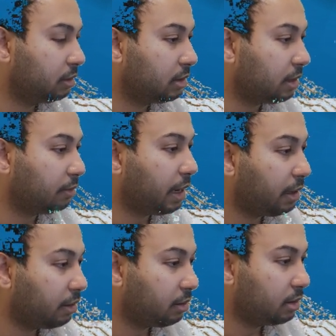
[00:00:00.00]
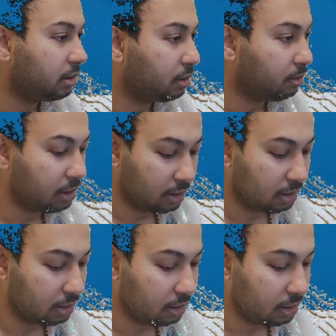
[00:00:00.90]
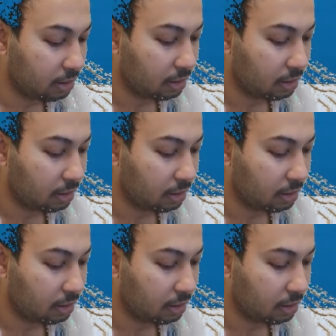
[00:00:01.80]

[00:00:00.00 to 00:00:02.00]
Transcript: just have to enter this command, that's it.